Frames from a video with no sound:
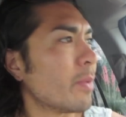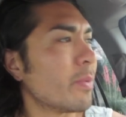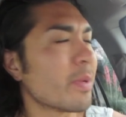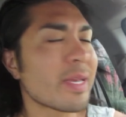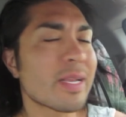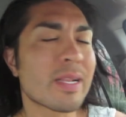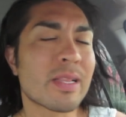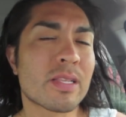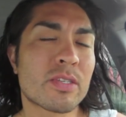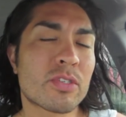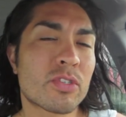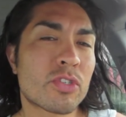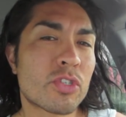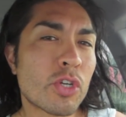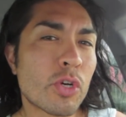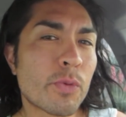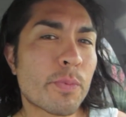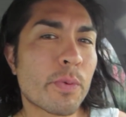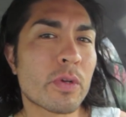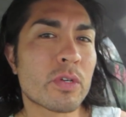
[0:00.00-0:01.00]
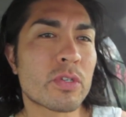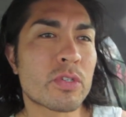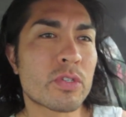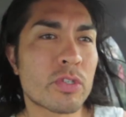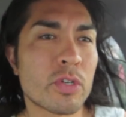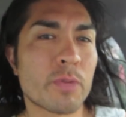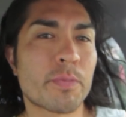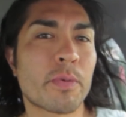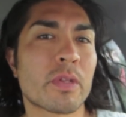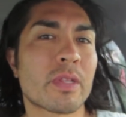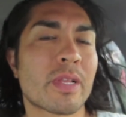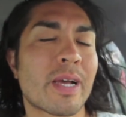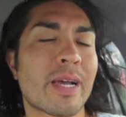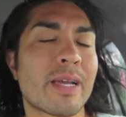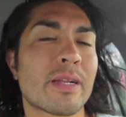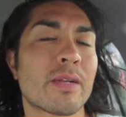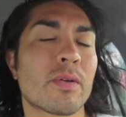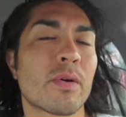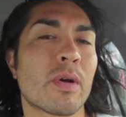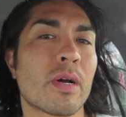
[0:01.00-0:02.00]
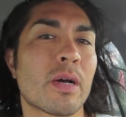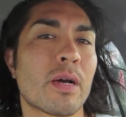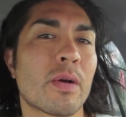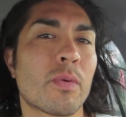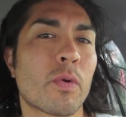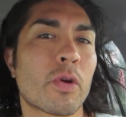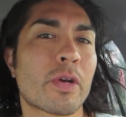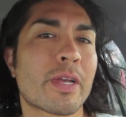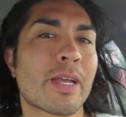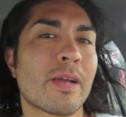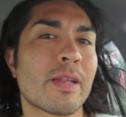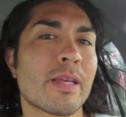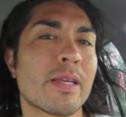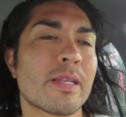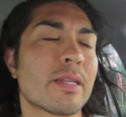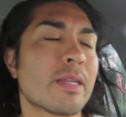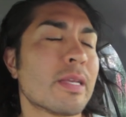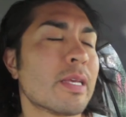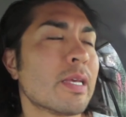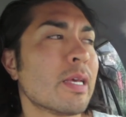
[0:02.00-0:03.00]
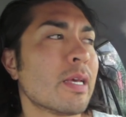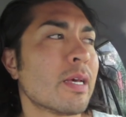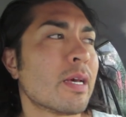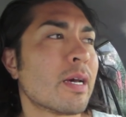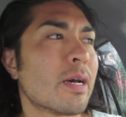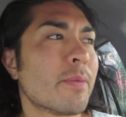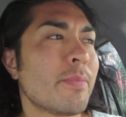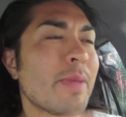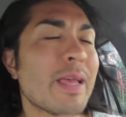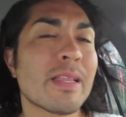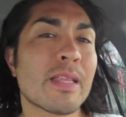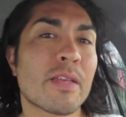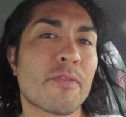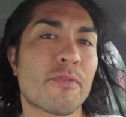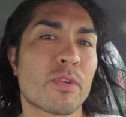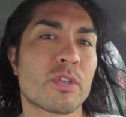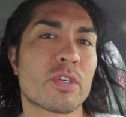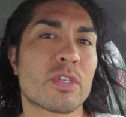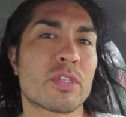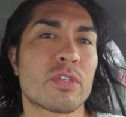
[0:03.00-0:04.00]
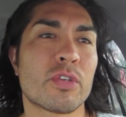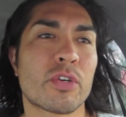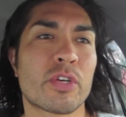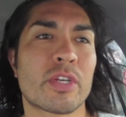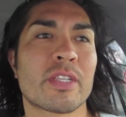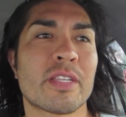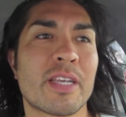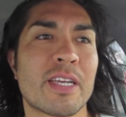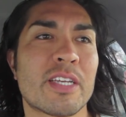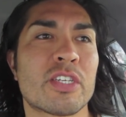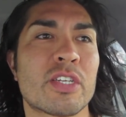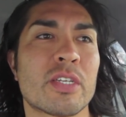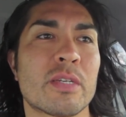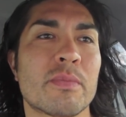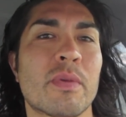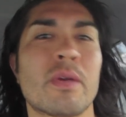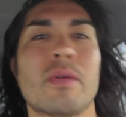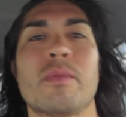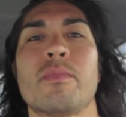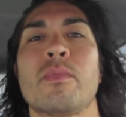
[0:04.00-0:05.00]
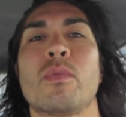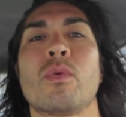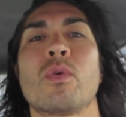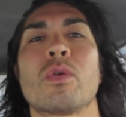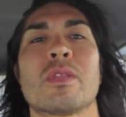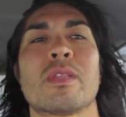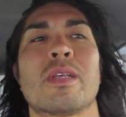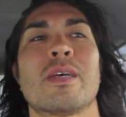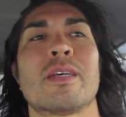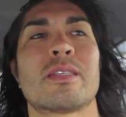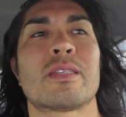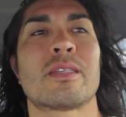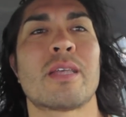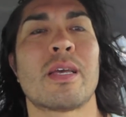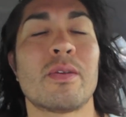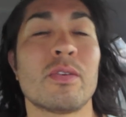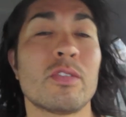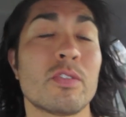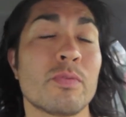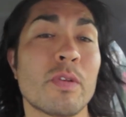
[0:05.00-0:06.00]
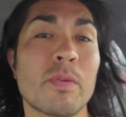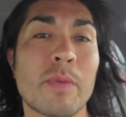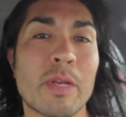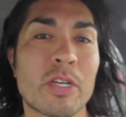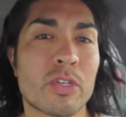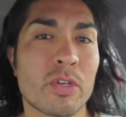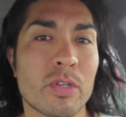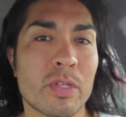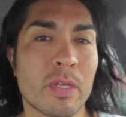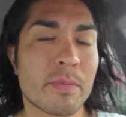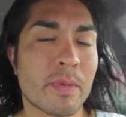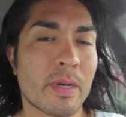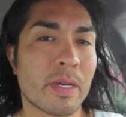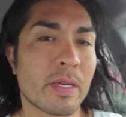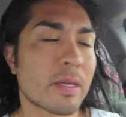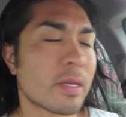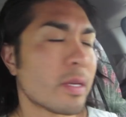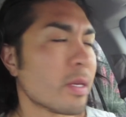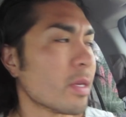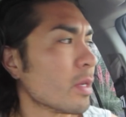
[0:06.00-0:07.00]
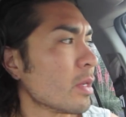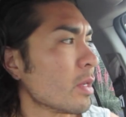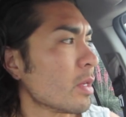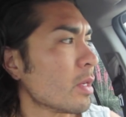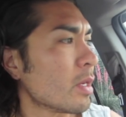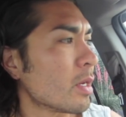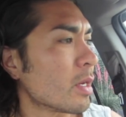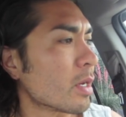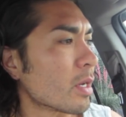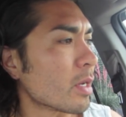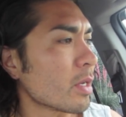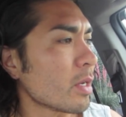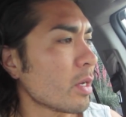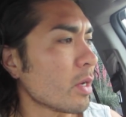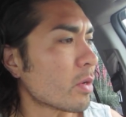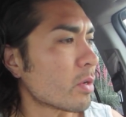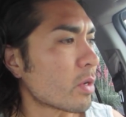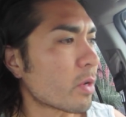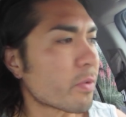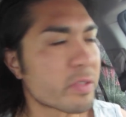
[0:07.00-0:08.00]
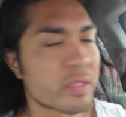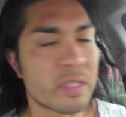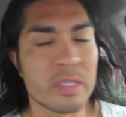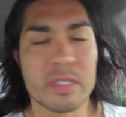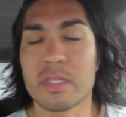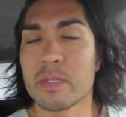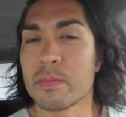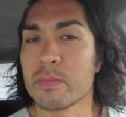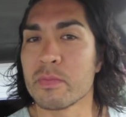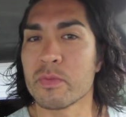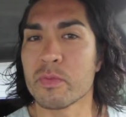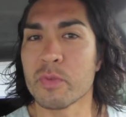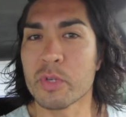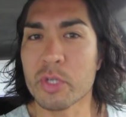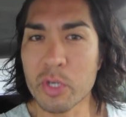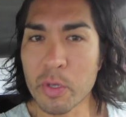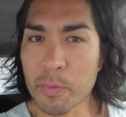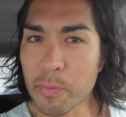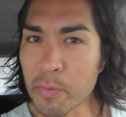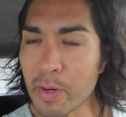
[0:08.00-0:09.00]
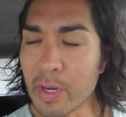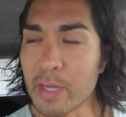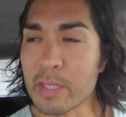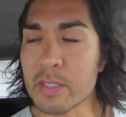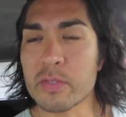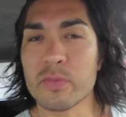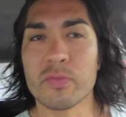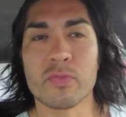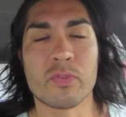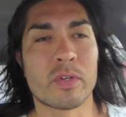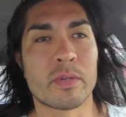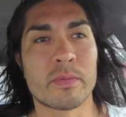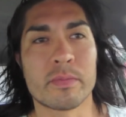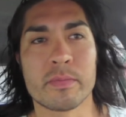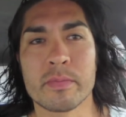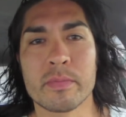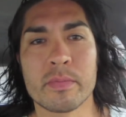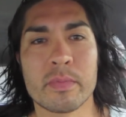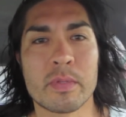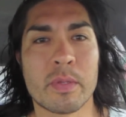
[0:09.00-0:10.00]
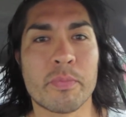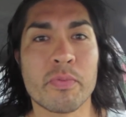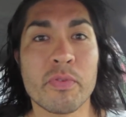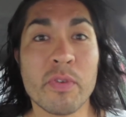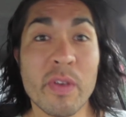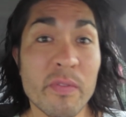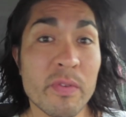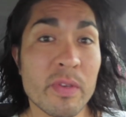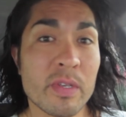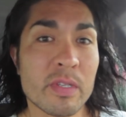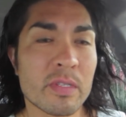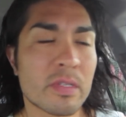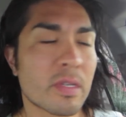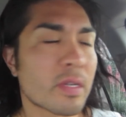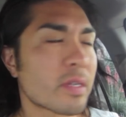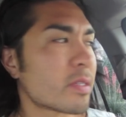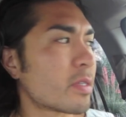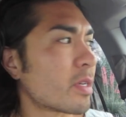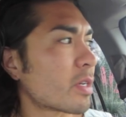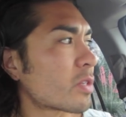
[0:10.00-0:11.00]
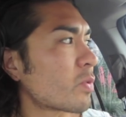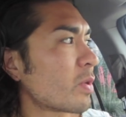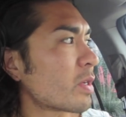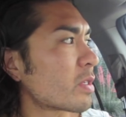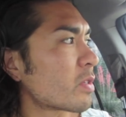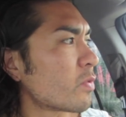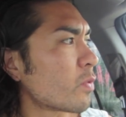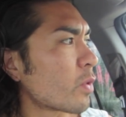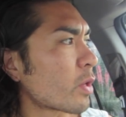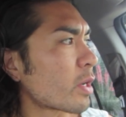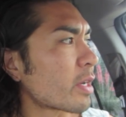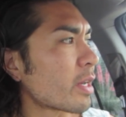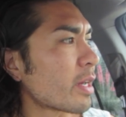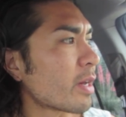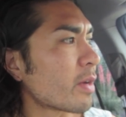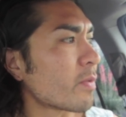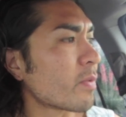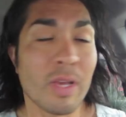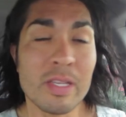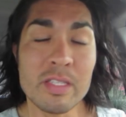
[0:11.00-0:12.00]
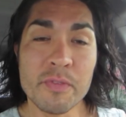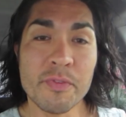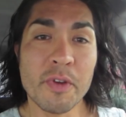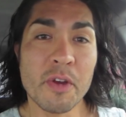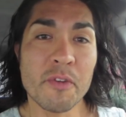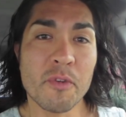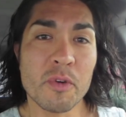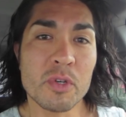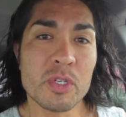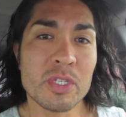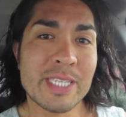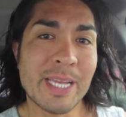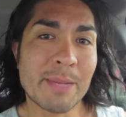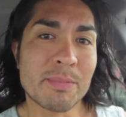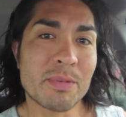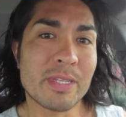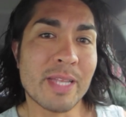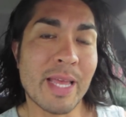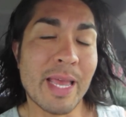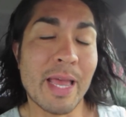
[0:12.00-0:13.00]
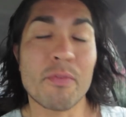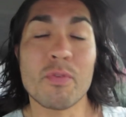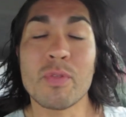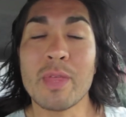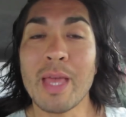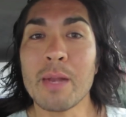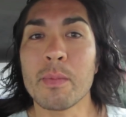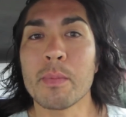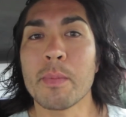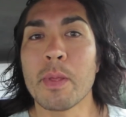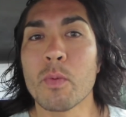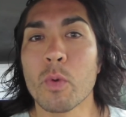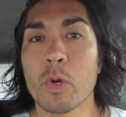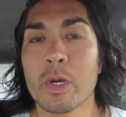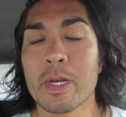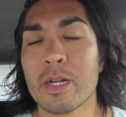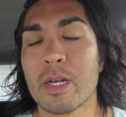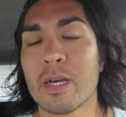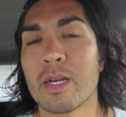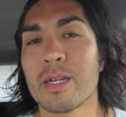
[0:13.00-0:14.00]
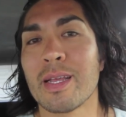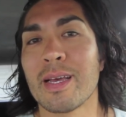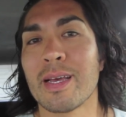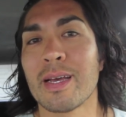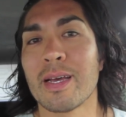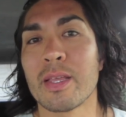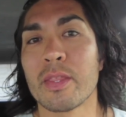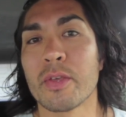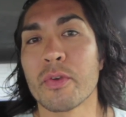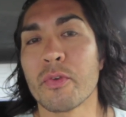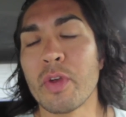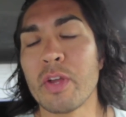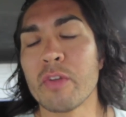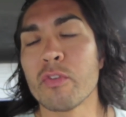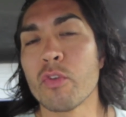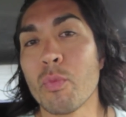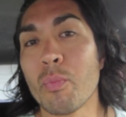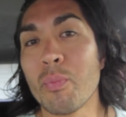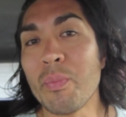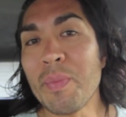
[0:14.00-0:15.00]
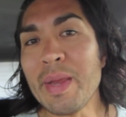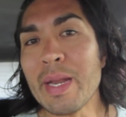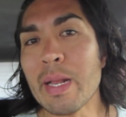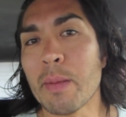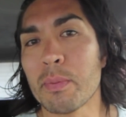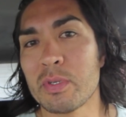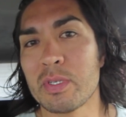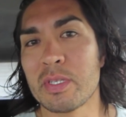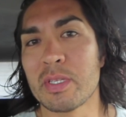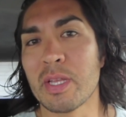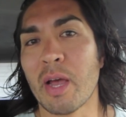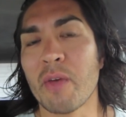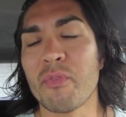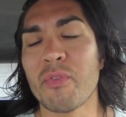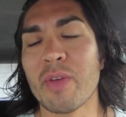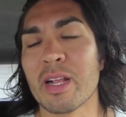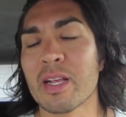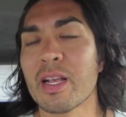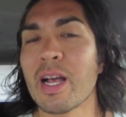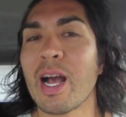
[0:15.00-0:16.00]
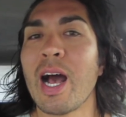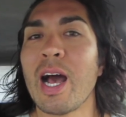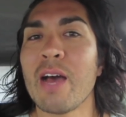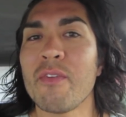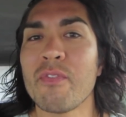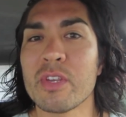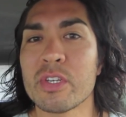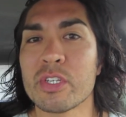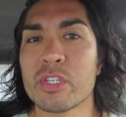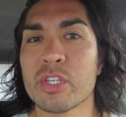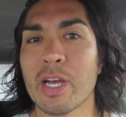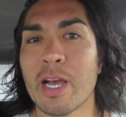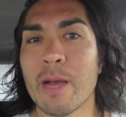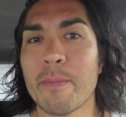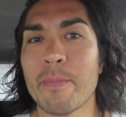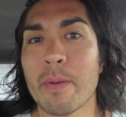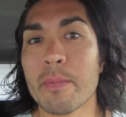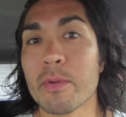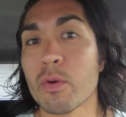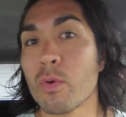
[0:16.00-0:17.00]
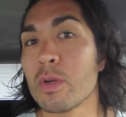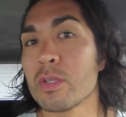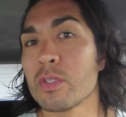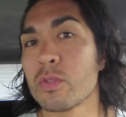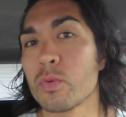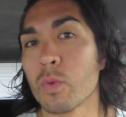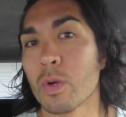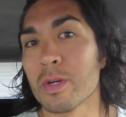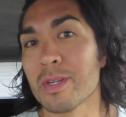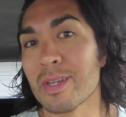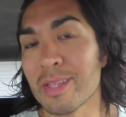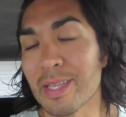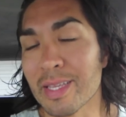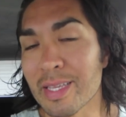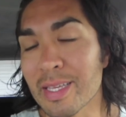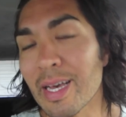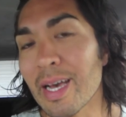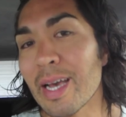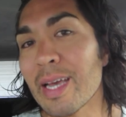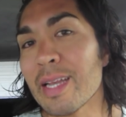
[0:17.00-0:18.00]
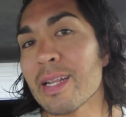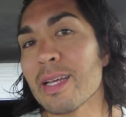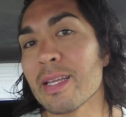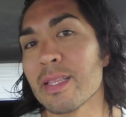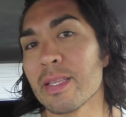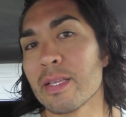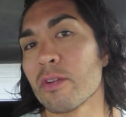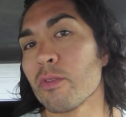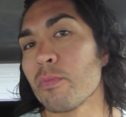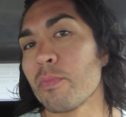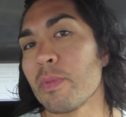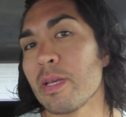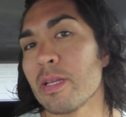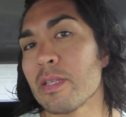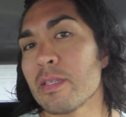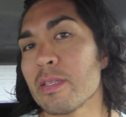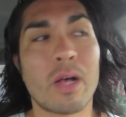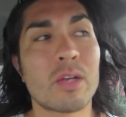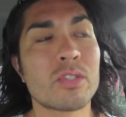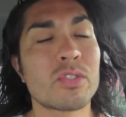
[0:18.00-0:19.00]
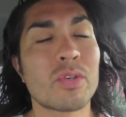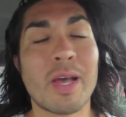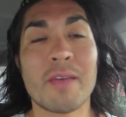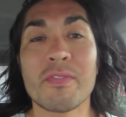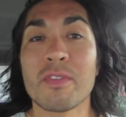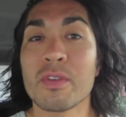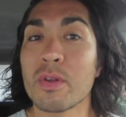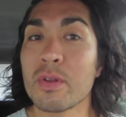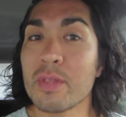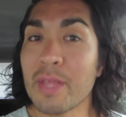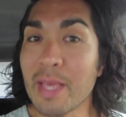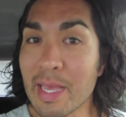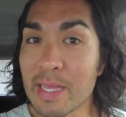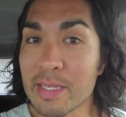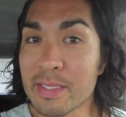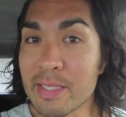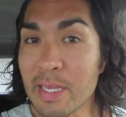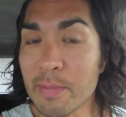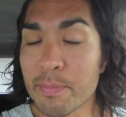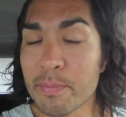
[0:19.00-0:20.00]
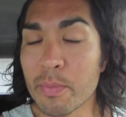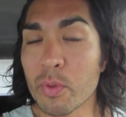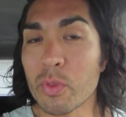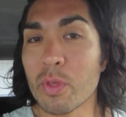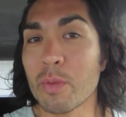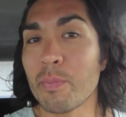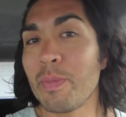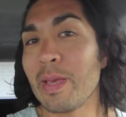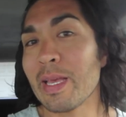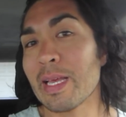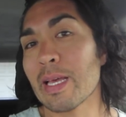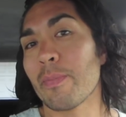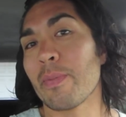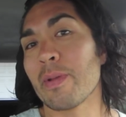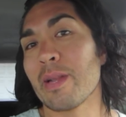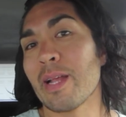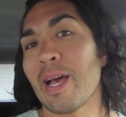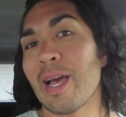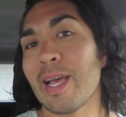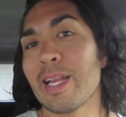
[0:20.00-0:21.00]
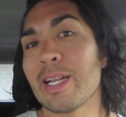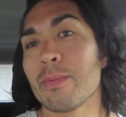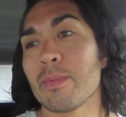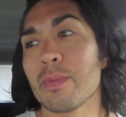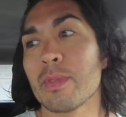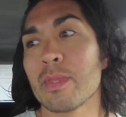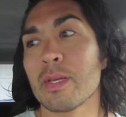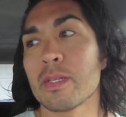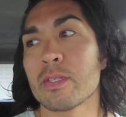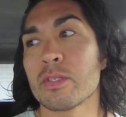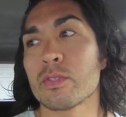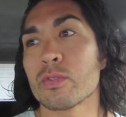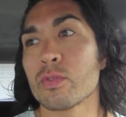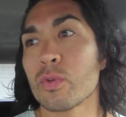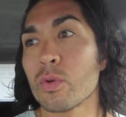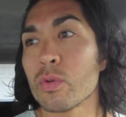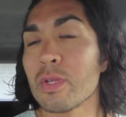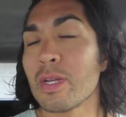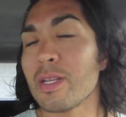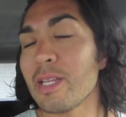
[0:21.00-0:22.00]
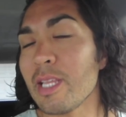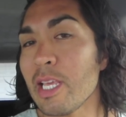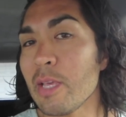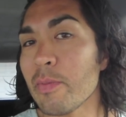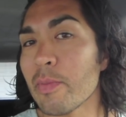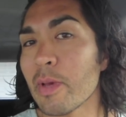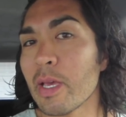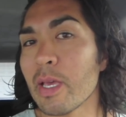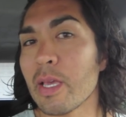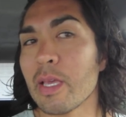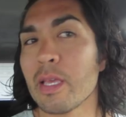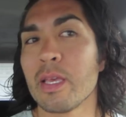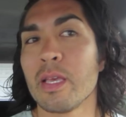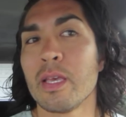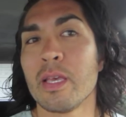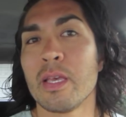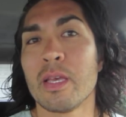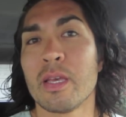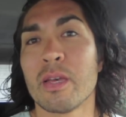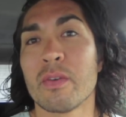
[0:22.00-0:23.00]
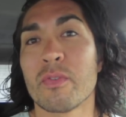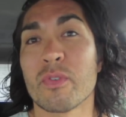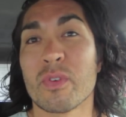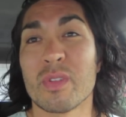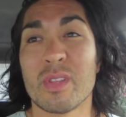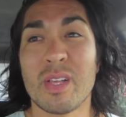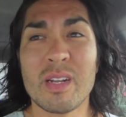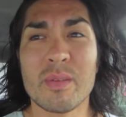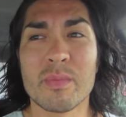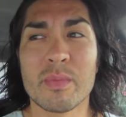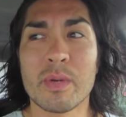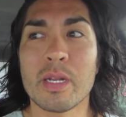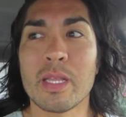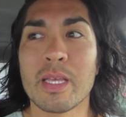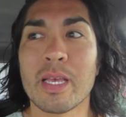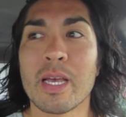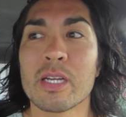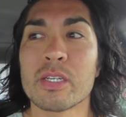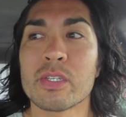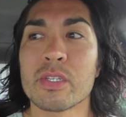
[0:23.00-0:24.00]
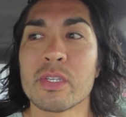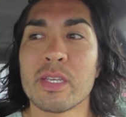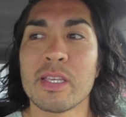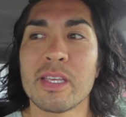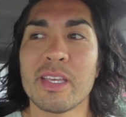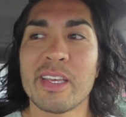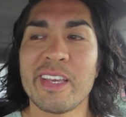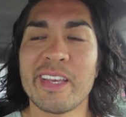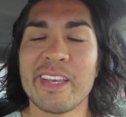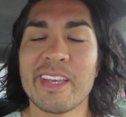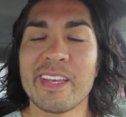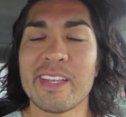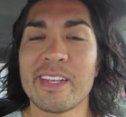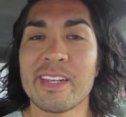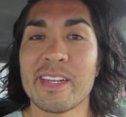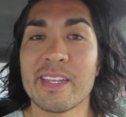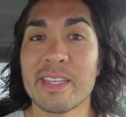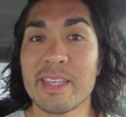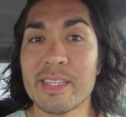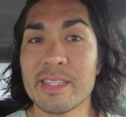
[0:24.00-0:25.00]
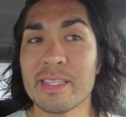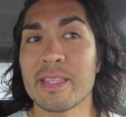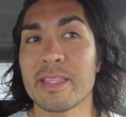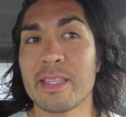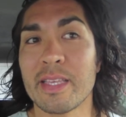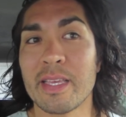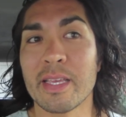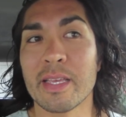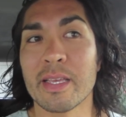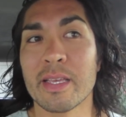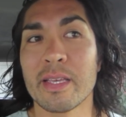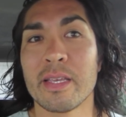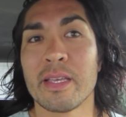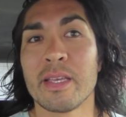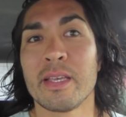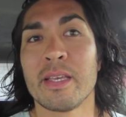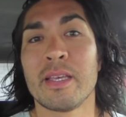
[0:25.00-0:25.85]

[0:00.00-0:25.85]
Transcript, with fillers: I'm gonna get a super, super light workout in, mainly for just circulation, but more than less, I just wanna make sure that my you know, nervous system recuperates from the previous 6 weeks of working out. That's the very first step today. After that, I'm gonna be working on the green room meetup stuff at a coffee shop. I'm going to work on the guide a little bit. Also have to go to the antique booth and pick up an item that's sold on eBay for a lot of money actually, and get that thing